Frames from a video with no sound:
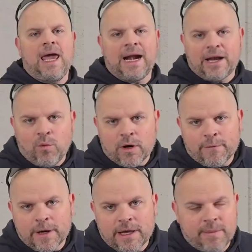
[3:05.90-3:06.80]
And I don't wanna
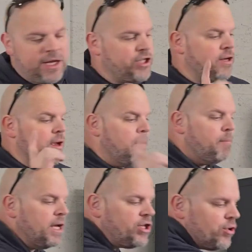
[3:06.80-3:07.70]
forget to mention,
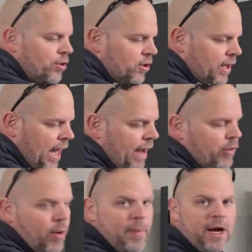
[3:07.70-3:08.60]
be sure to have
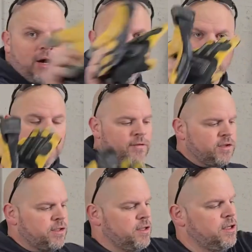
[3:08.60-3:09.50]
you a pair of
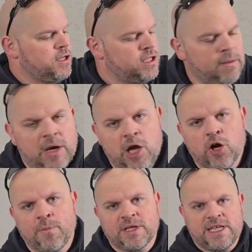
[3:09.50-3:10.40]
gloves, some
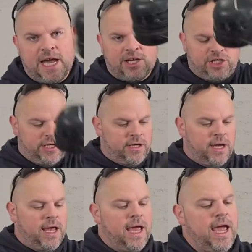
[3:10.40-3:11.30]
ear protection,
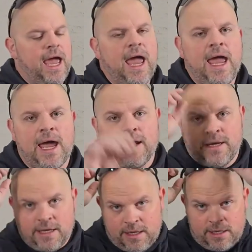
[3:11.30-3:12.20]

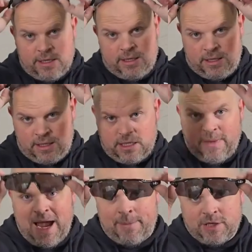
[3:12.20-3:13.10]
and
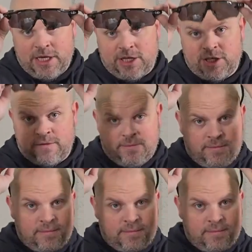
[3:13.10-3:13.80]
some eye protection.